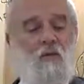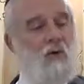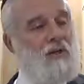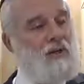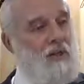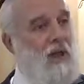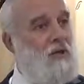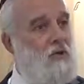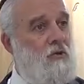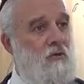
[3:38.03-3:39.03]
what is
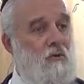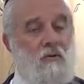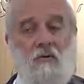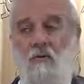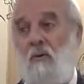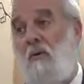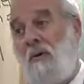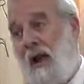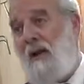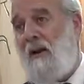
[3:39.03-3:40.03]
logical or
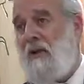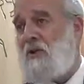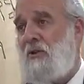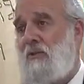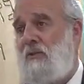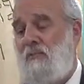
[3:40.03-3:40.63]
not logical.